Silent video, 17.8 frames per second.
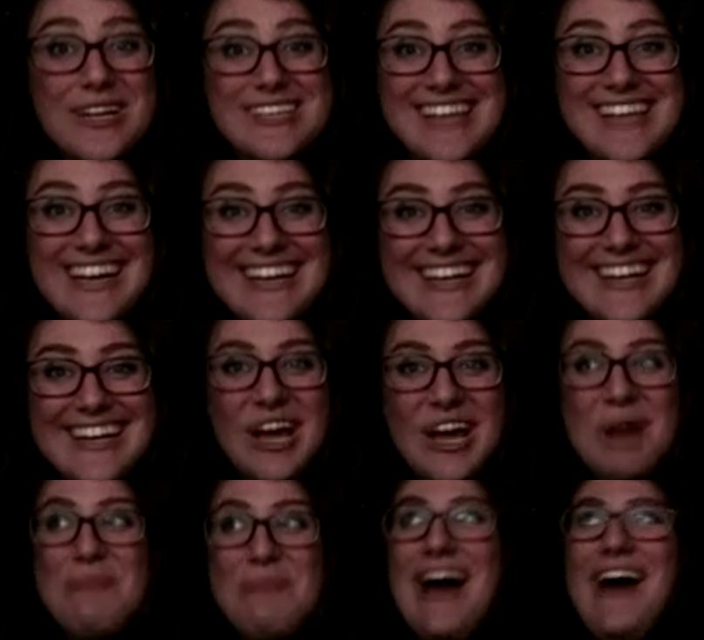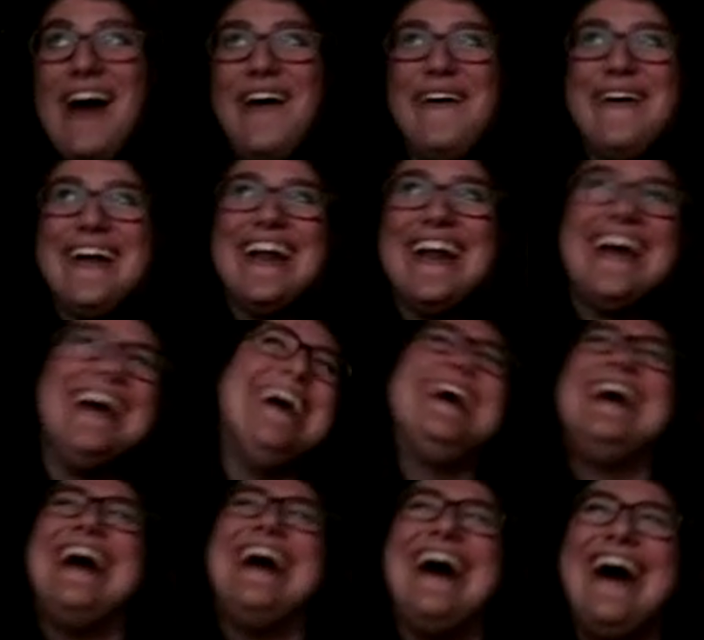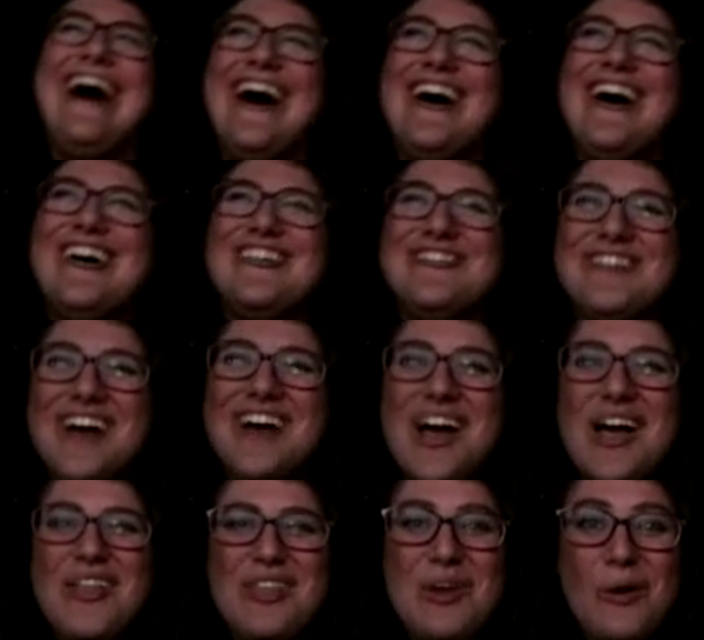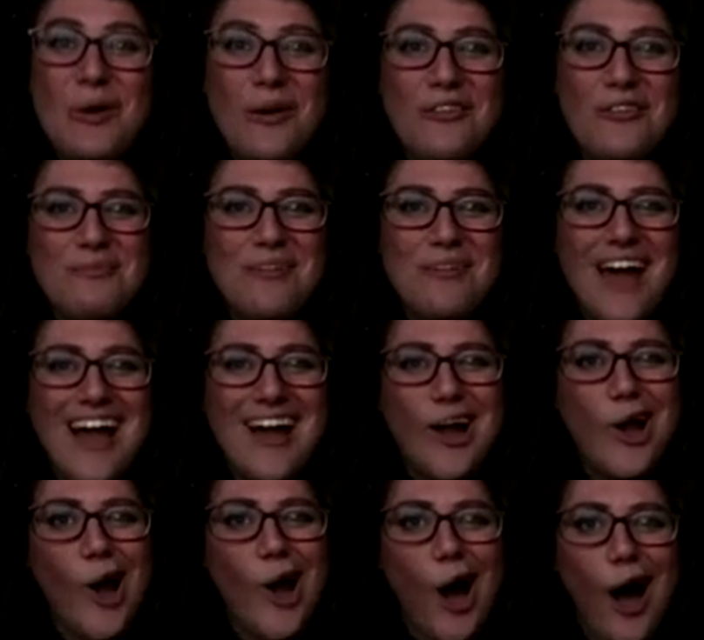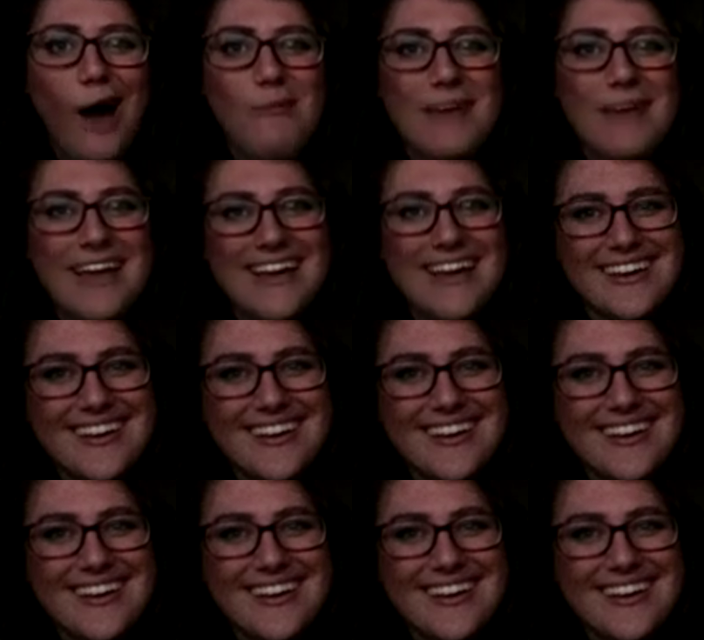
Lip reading: excited about the Orphan Black comic.